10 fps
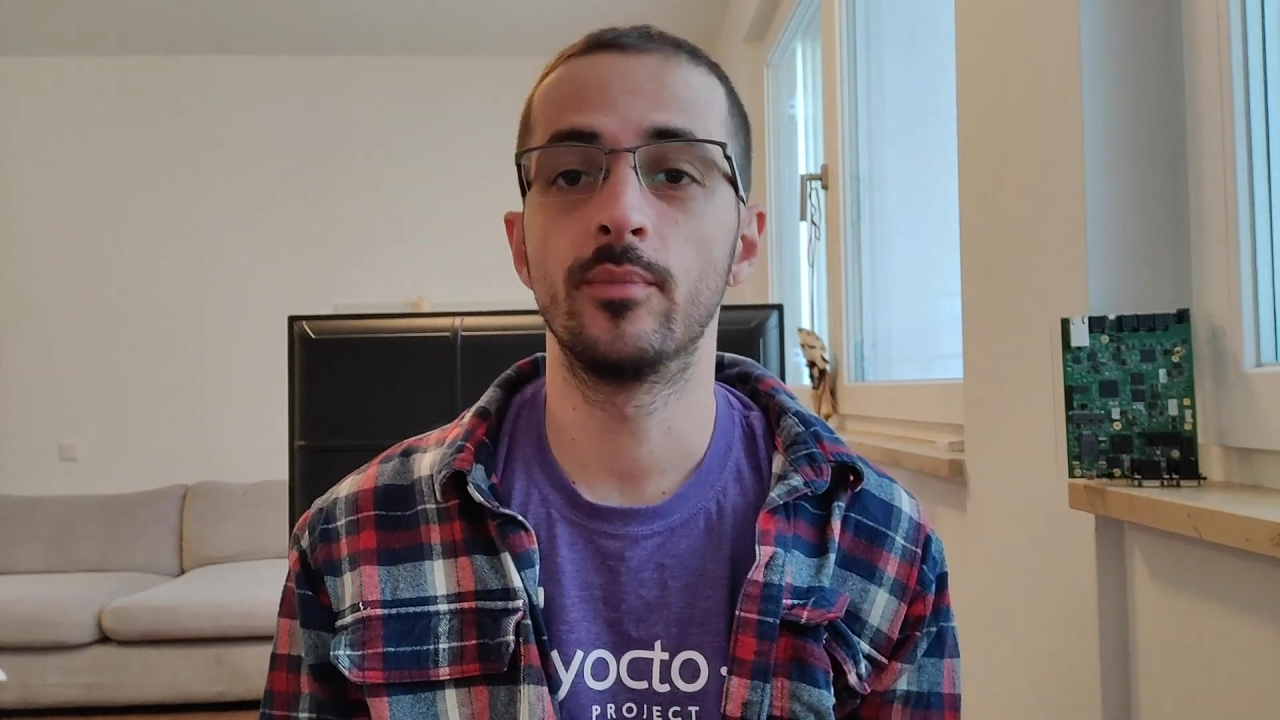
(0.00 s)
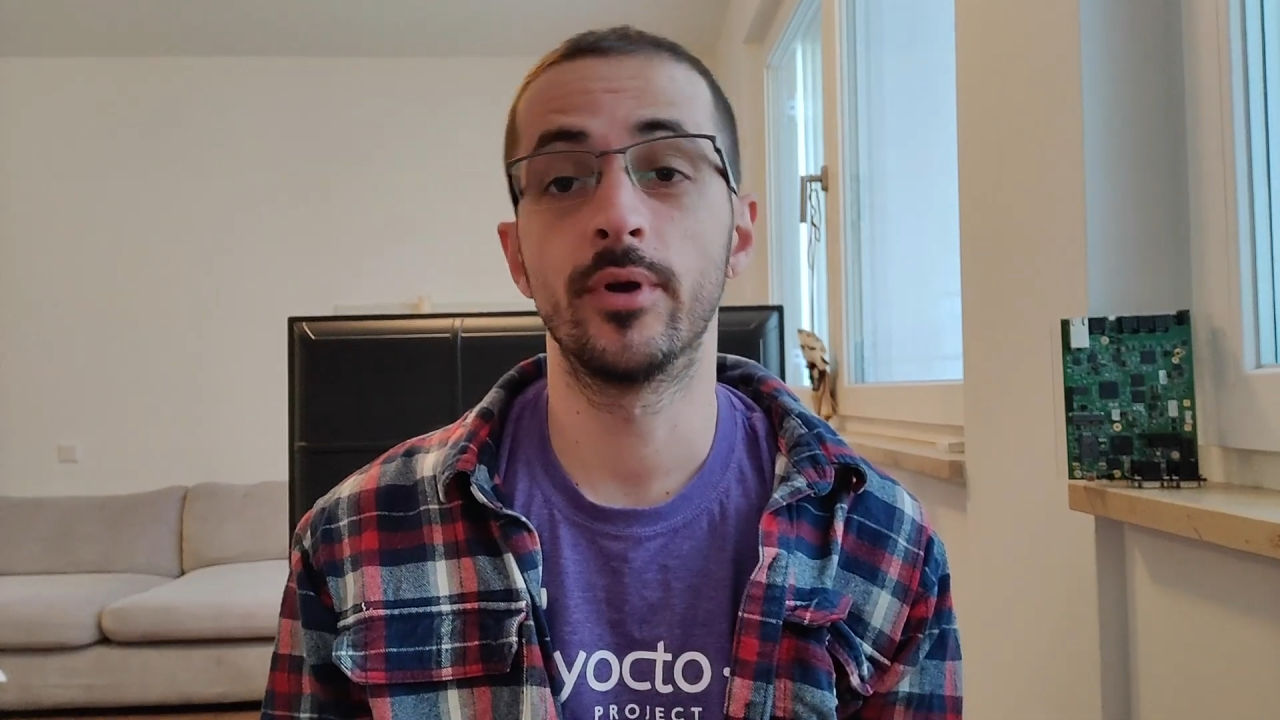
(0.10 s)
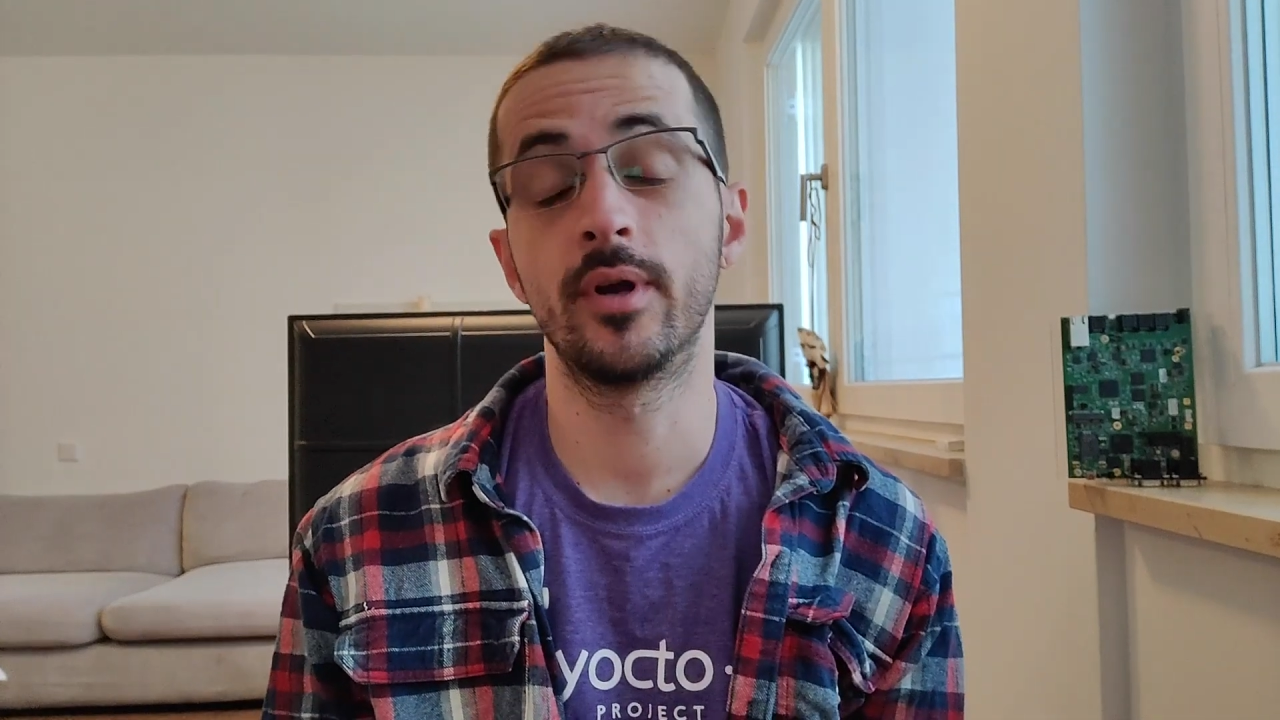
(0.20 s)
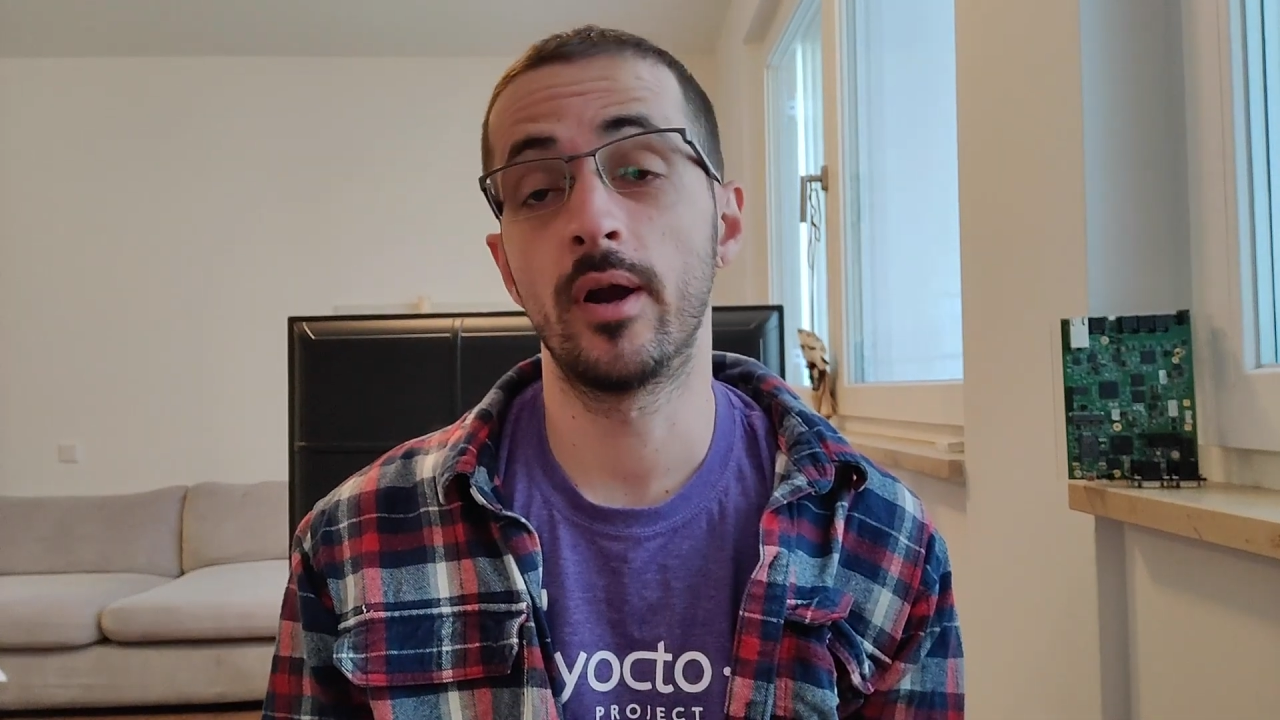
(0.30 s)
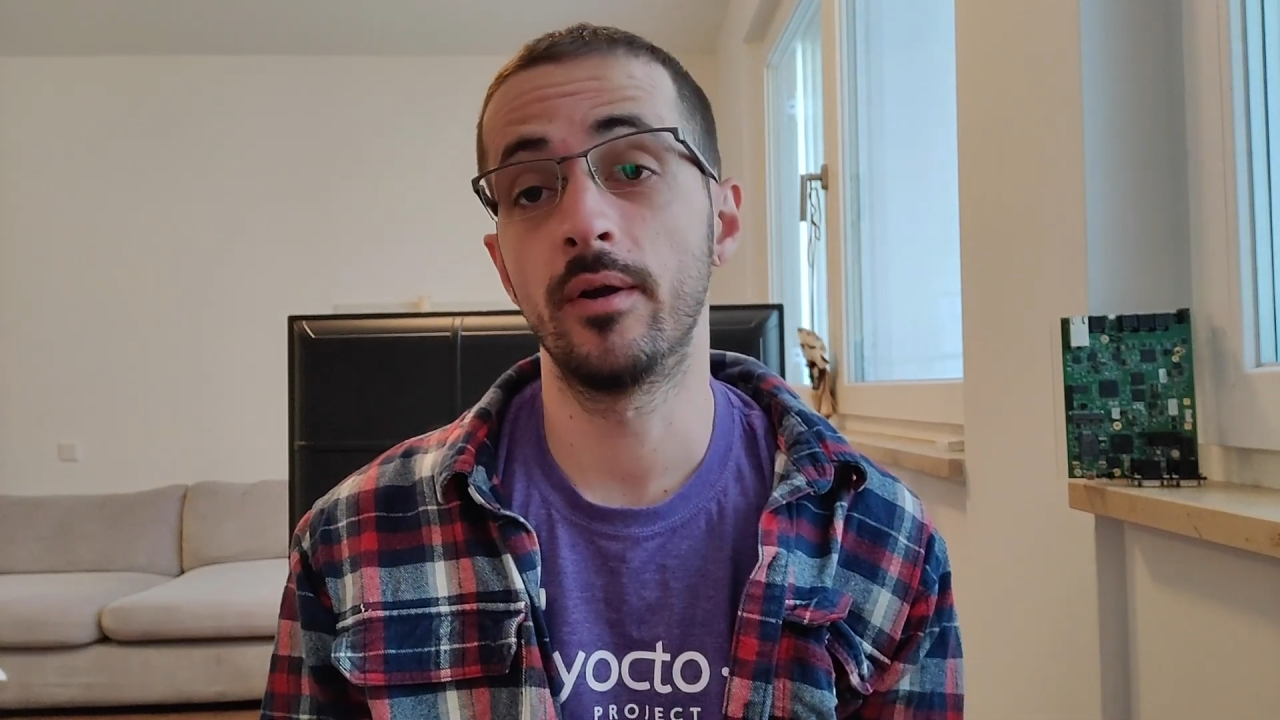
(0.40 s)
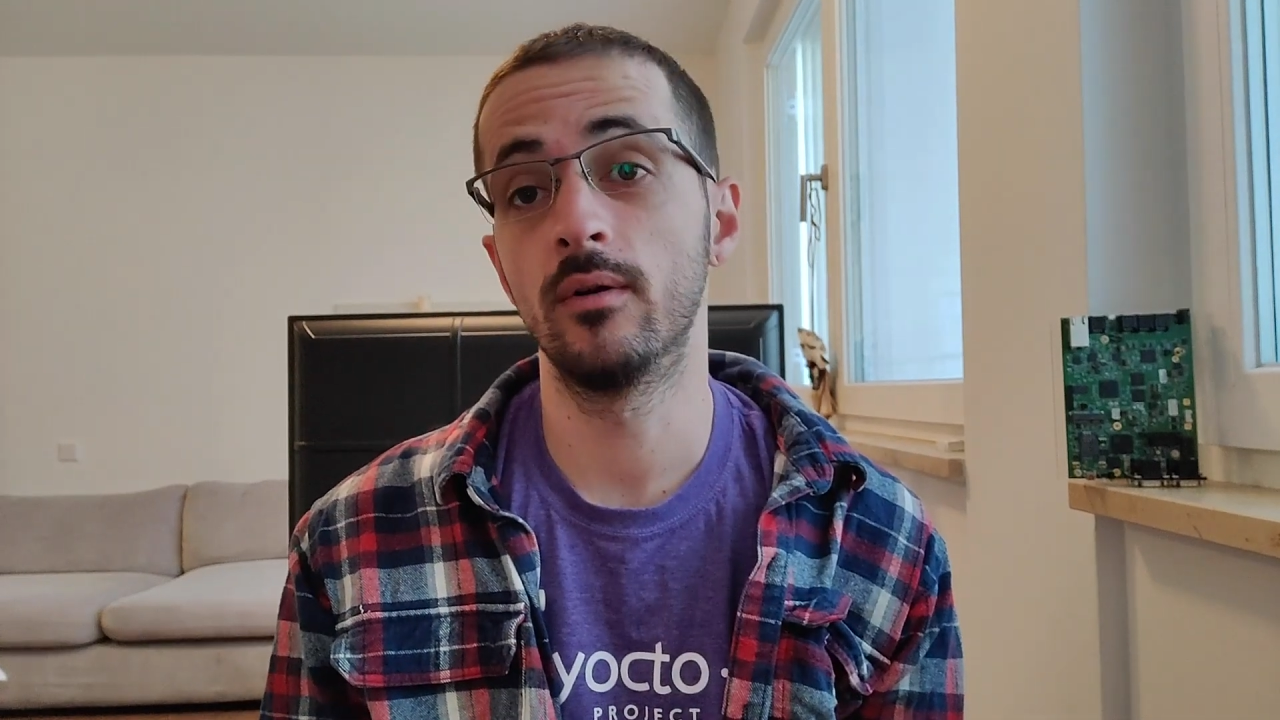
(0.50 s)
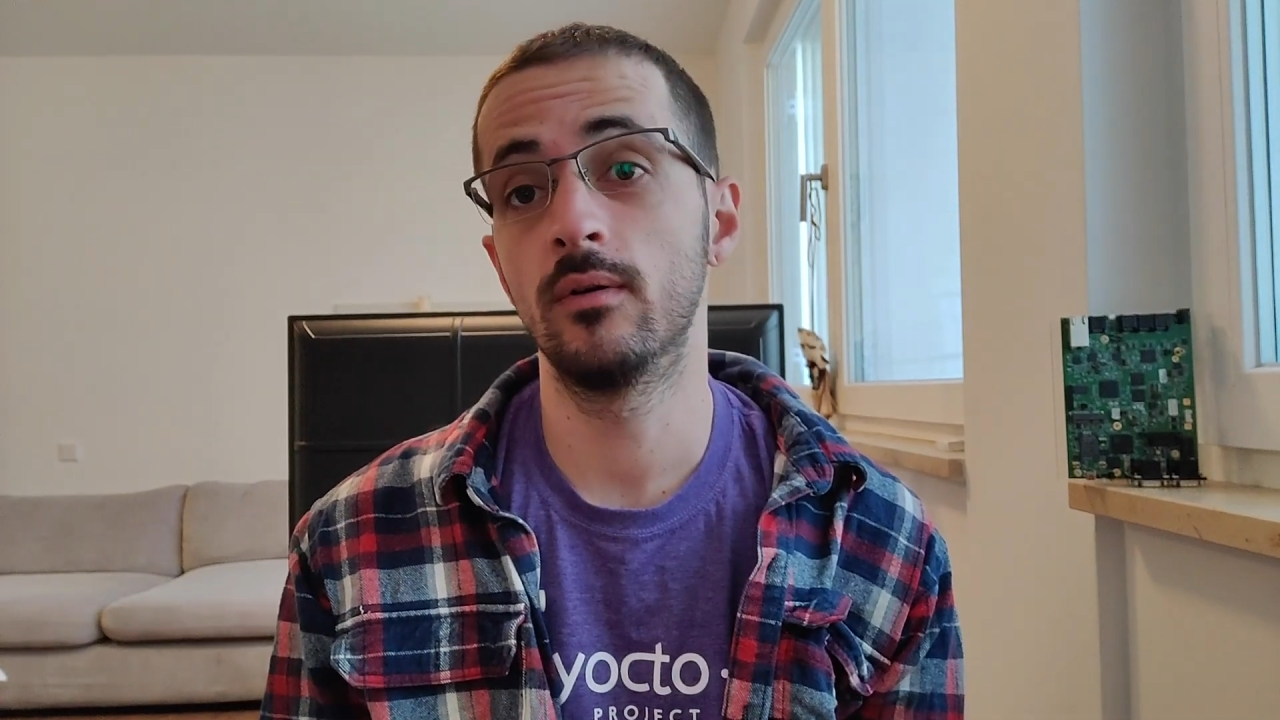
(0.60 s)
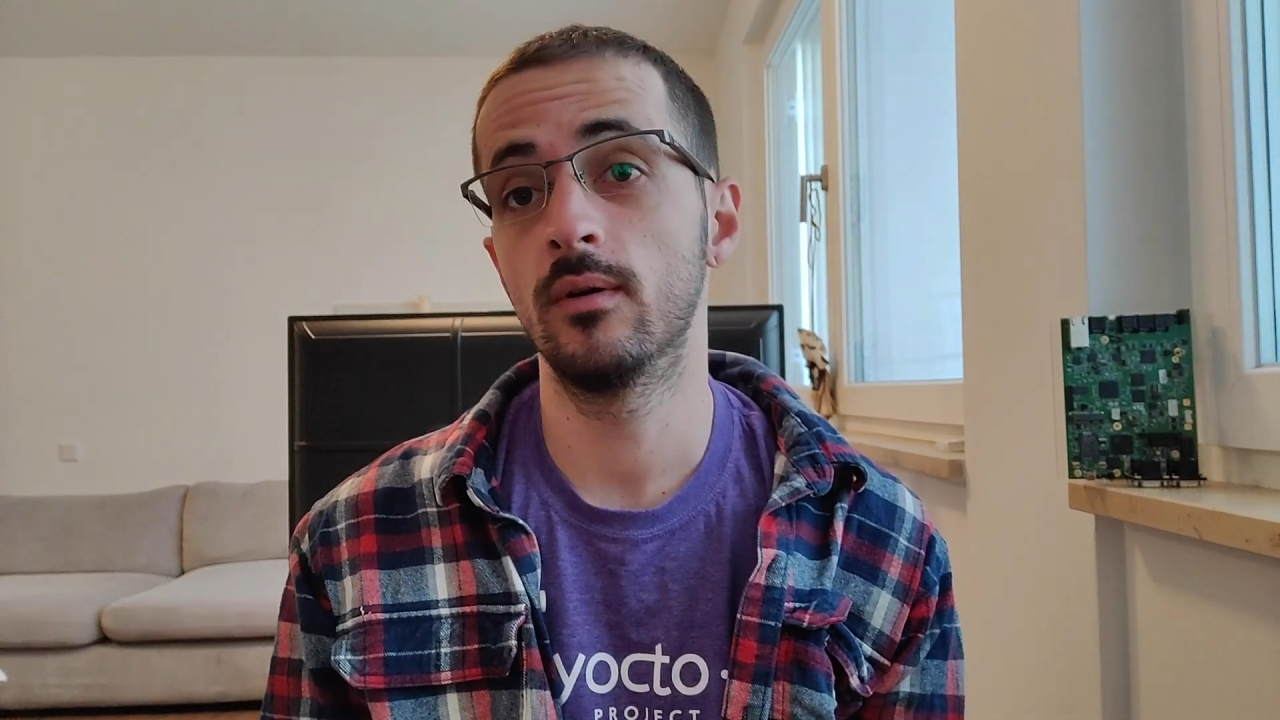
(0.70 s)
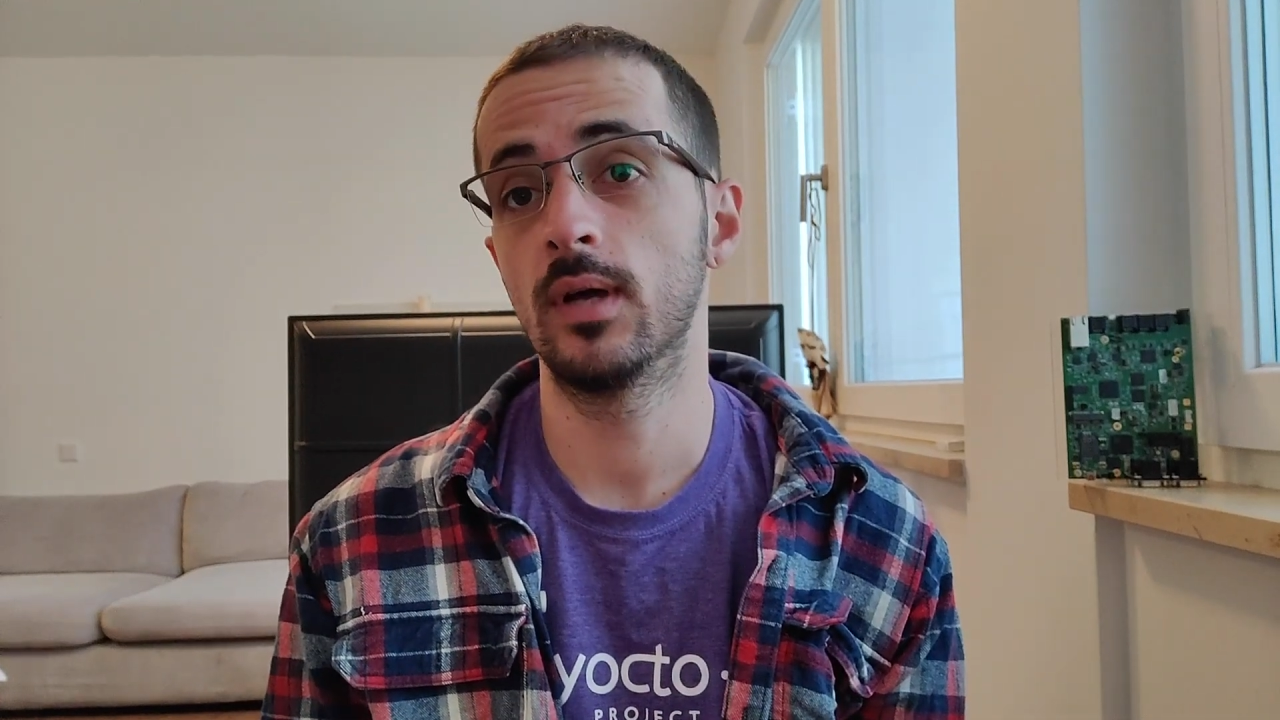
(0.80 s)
Bernardo.